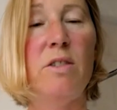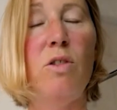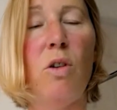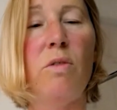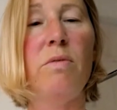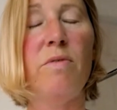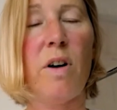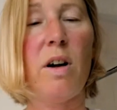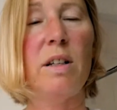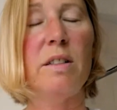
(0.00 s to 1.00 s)
is
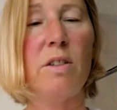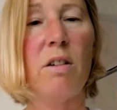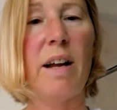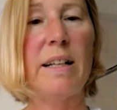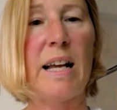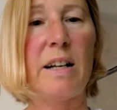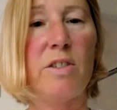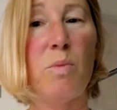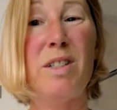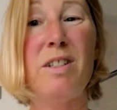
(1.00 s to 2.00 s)
non-violent direct
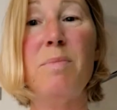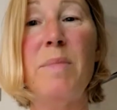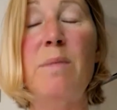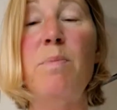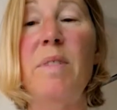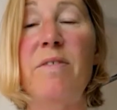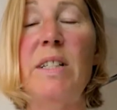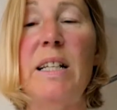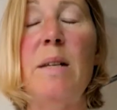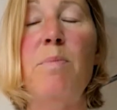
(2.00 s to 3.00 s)
action, which just means
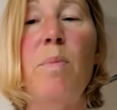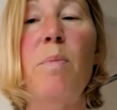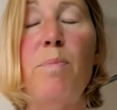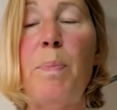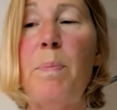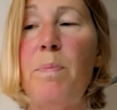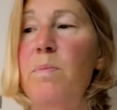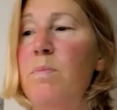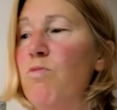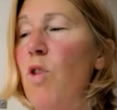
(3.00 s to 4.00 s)
physically
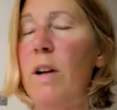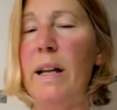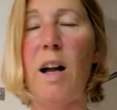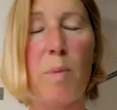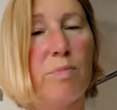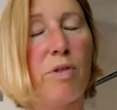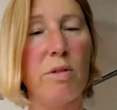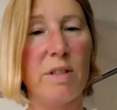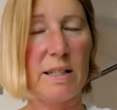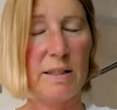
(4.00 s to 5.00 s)
rocking up and
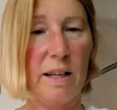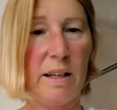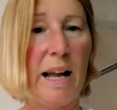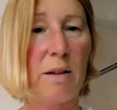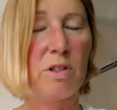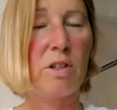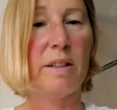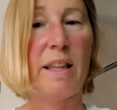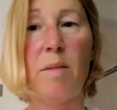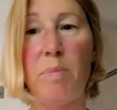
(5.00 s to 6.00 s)
protesting
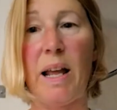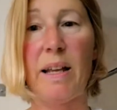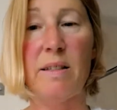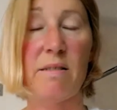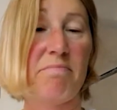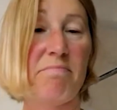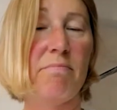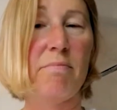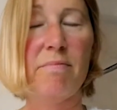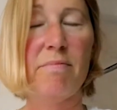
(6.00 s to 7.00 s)
outside their place.